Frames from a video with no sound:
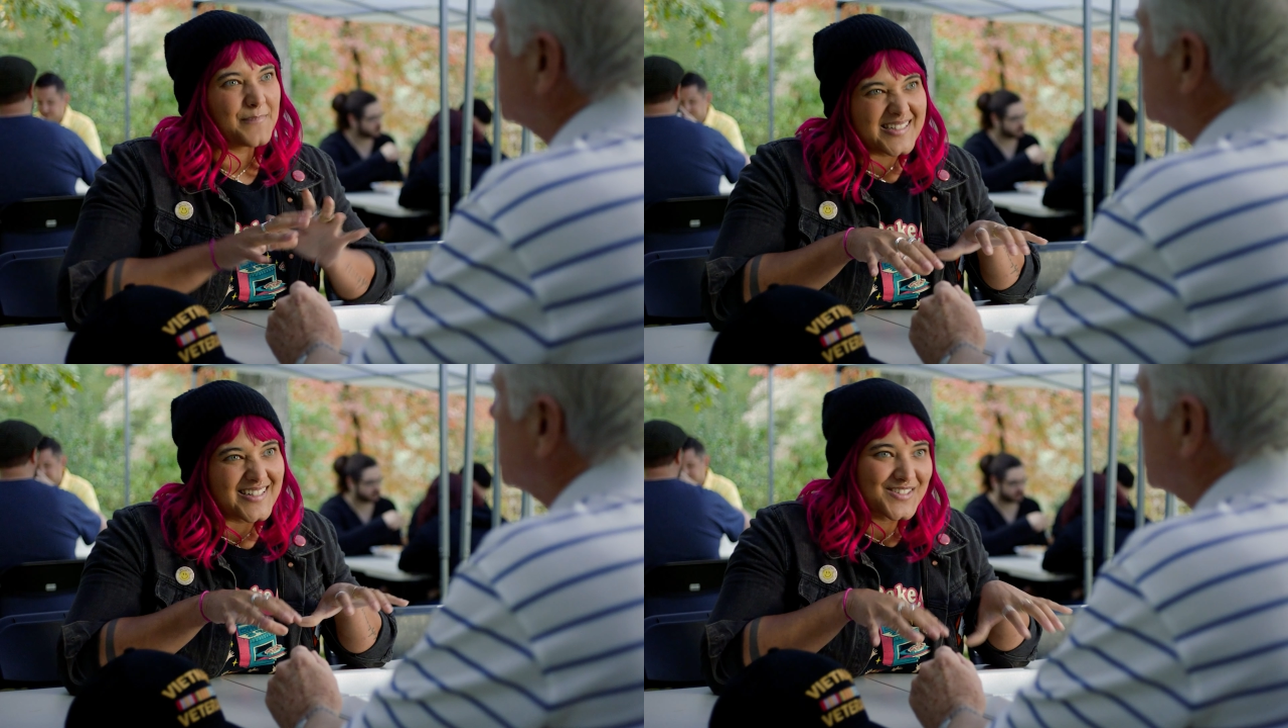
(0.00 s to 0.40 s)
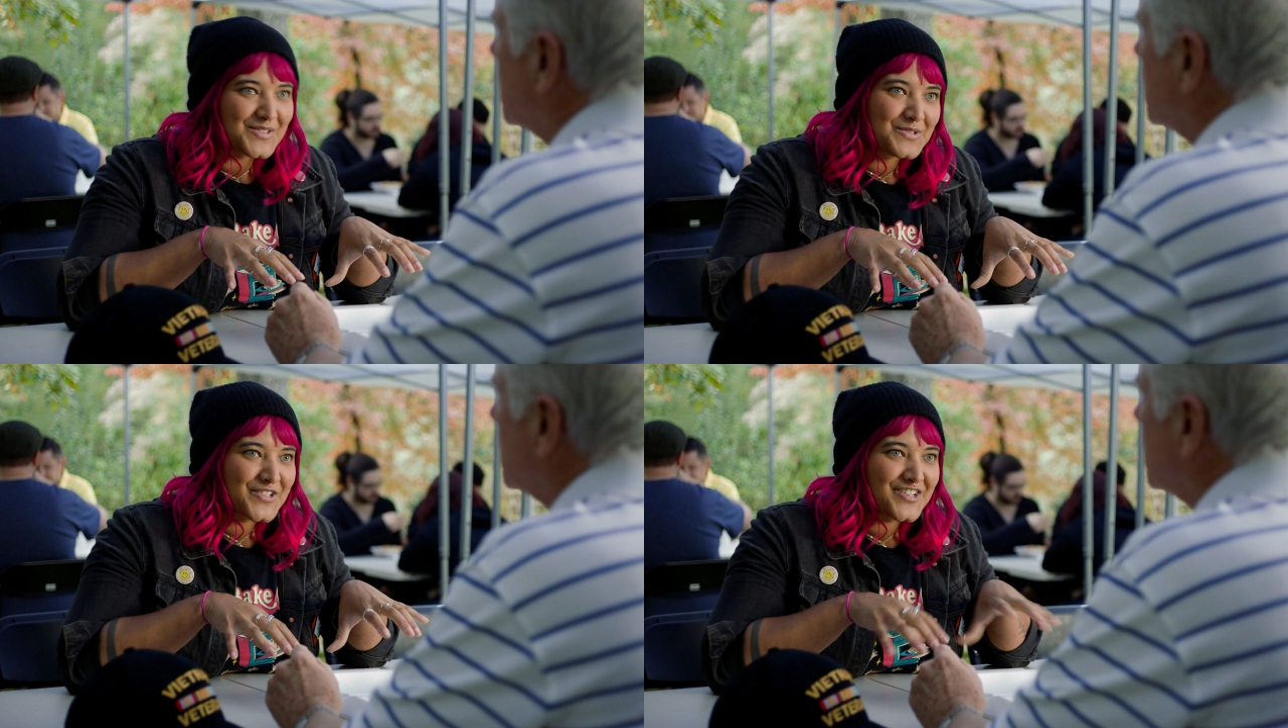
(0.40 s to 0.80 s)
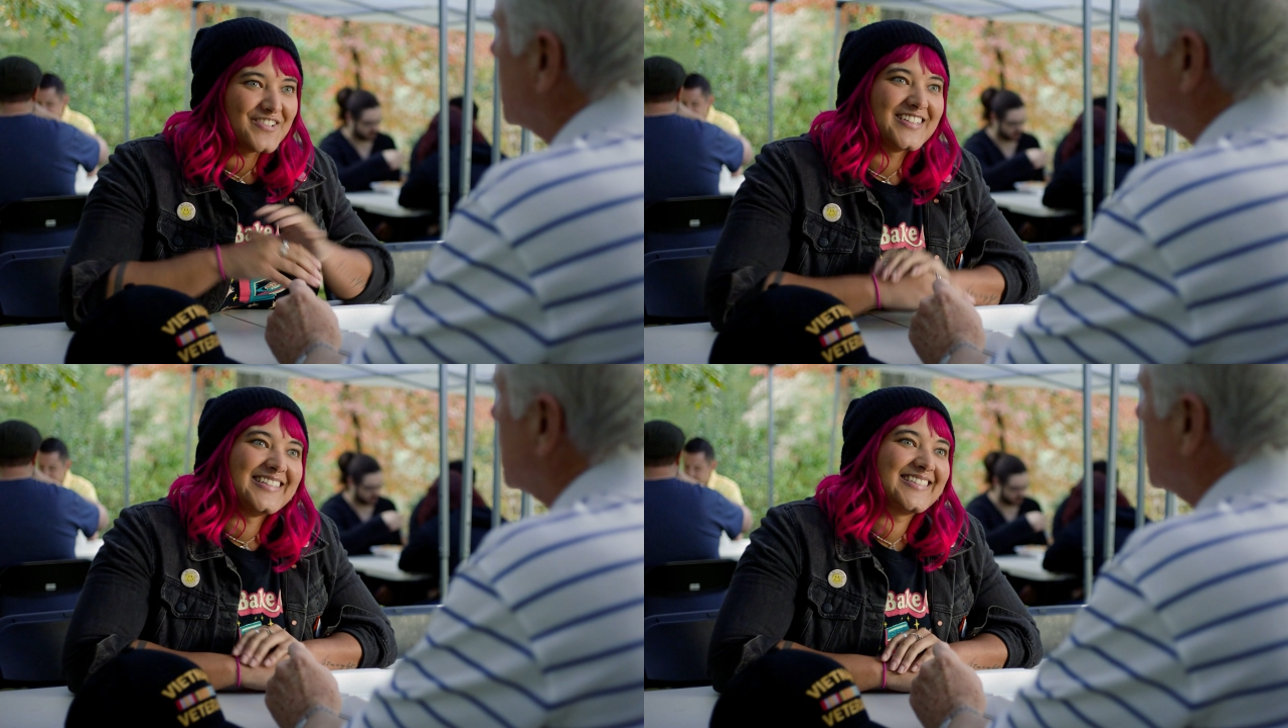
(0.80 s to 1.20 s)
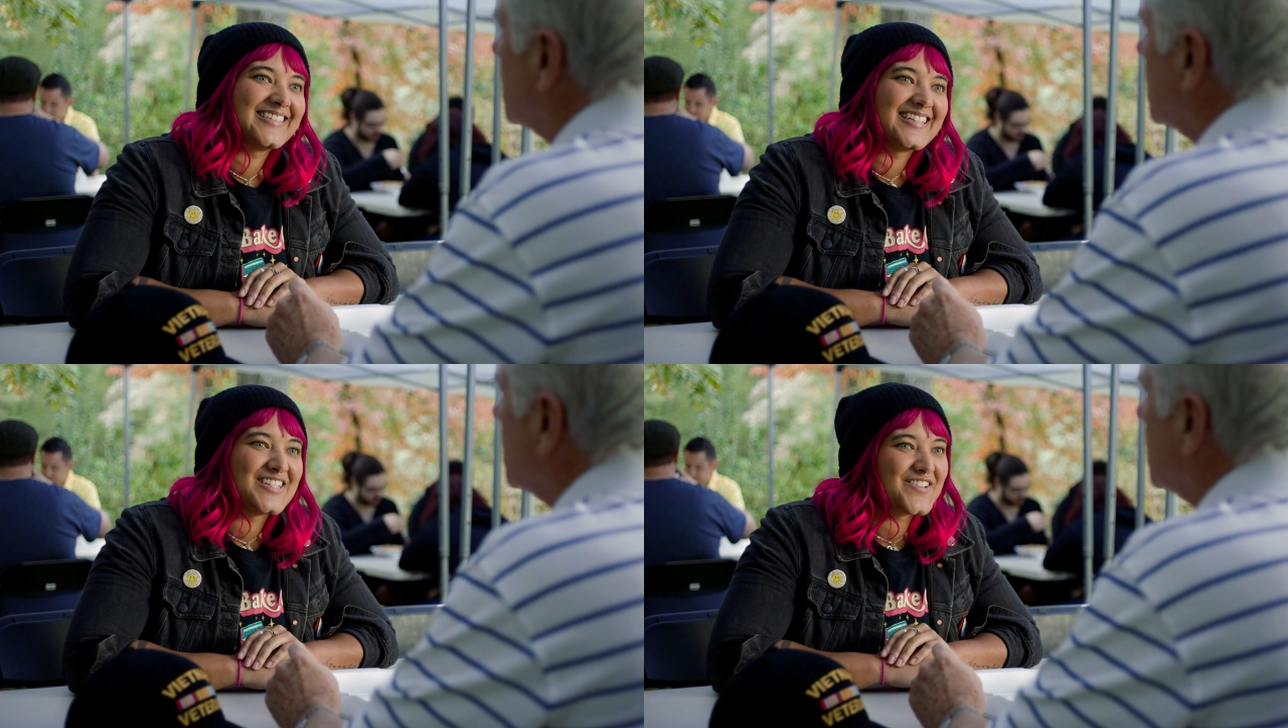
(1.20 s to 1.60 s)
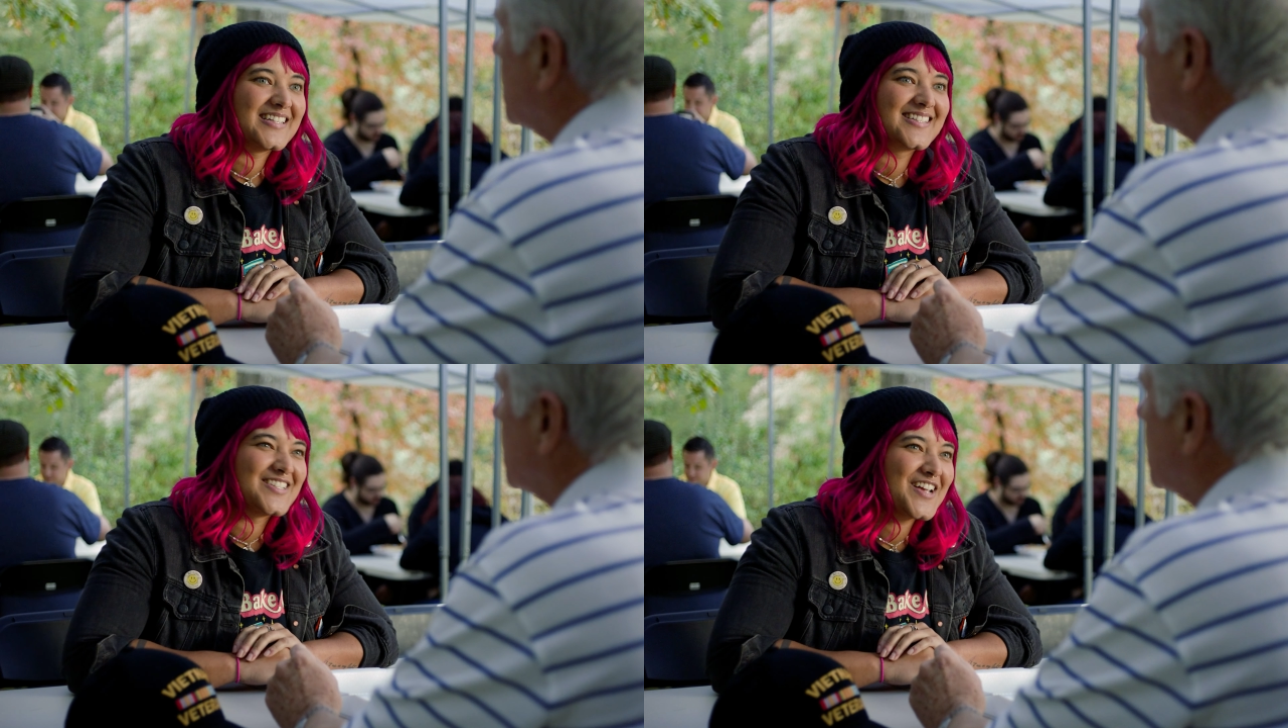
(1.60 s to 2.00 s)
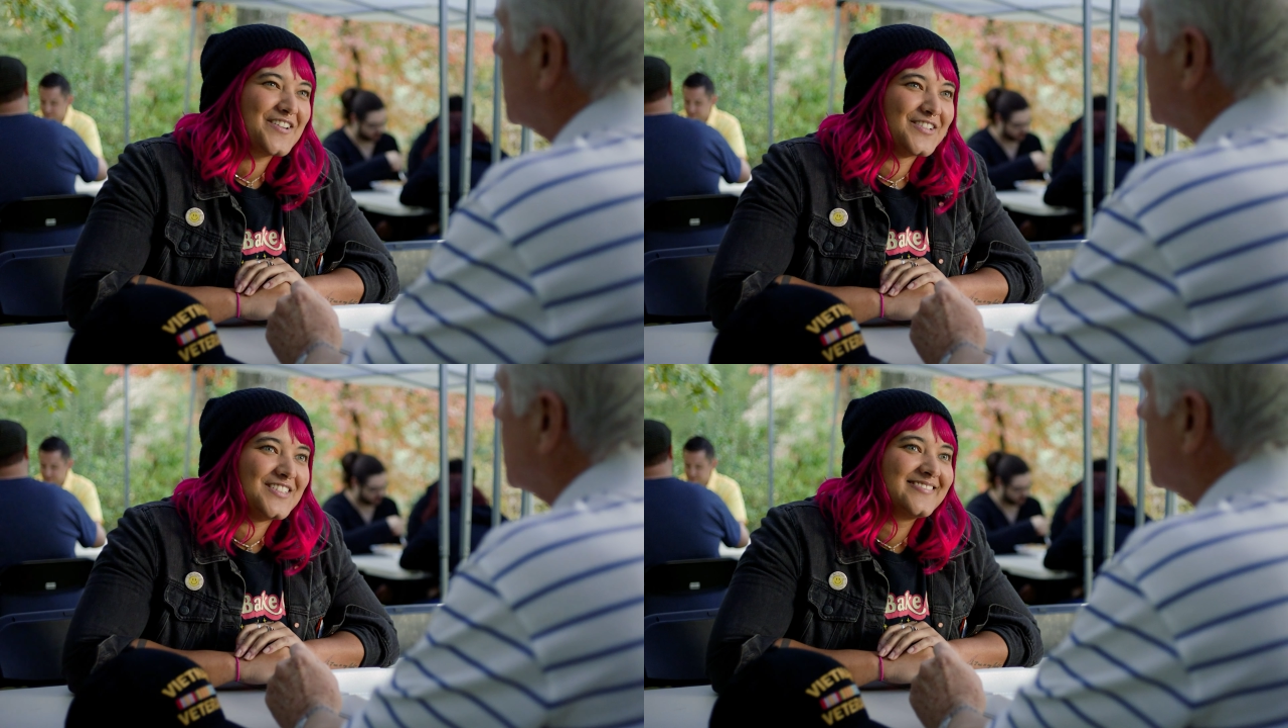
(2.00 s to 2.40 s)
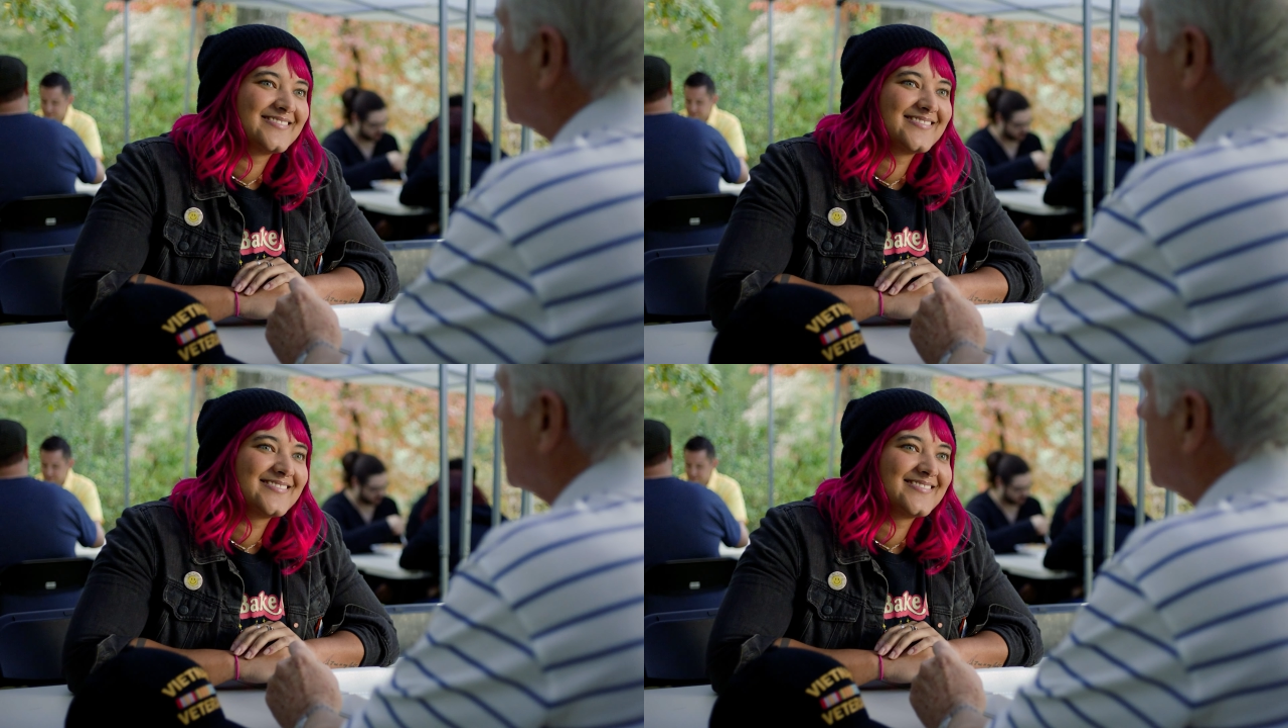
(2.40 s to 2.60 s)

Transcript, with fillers: basic soldier wouldn't address the general,